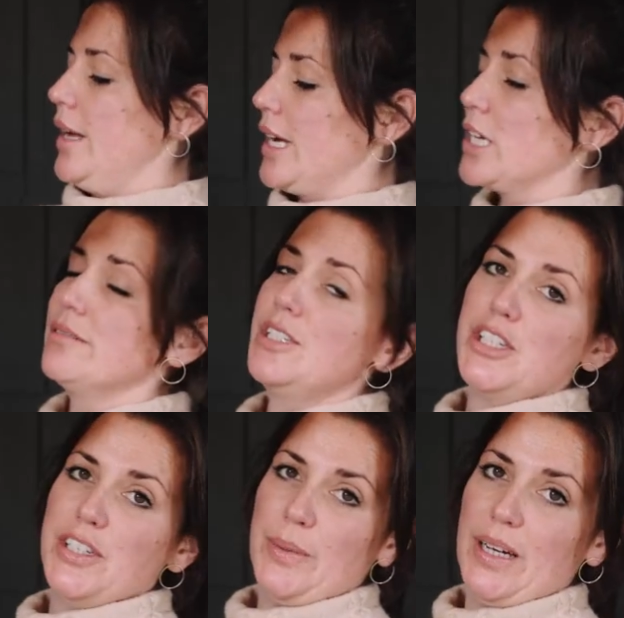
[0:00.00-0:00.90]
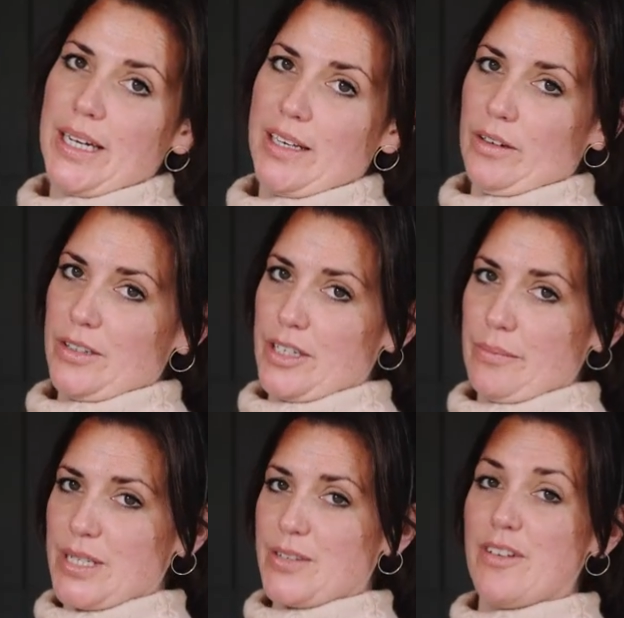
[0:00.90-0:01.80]
encouraged to work in odd
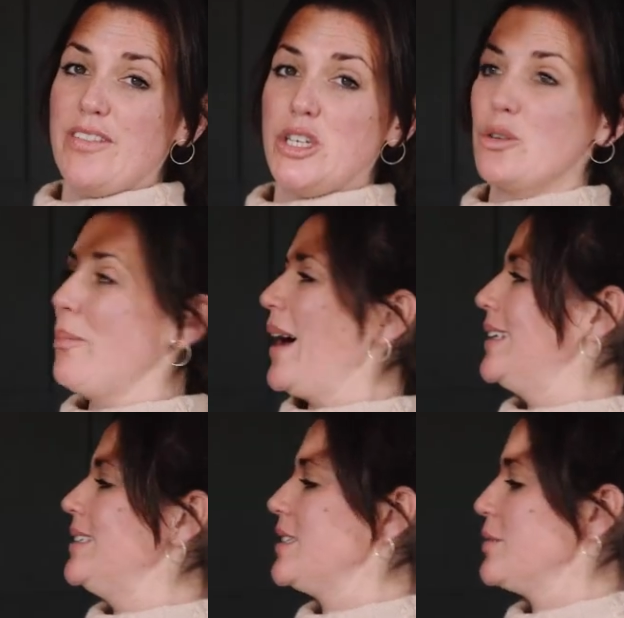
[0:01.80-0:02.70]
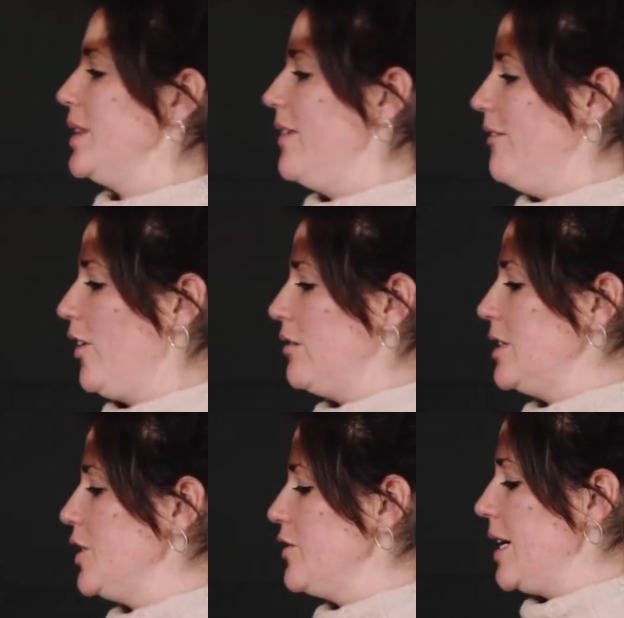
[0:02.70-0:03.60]
numbers for visual balance within
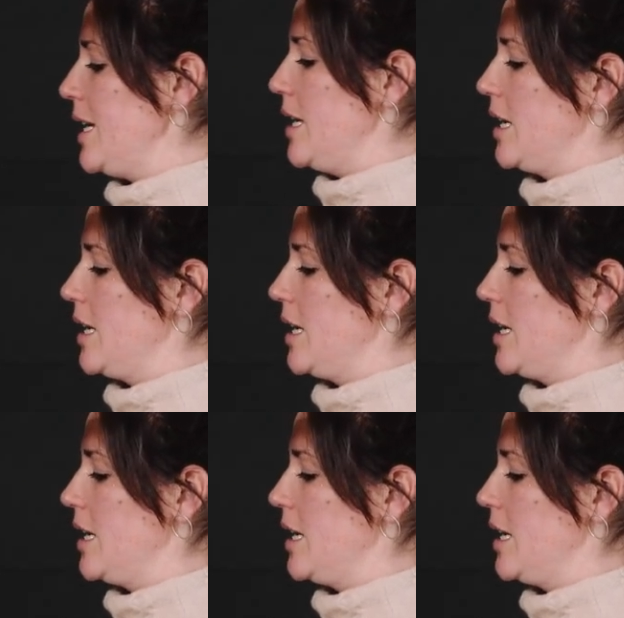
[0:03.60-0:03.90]
floristry.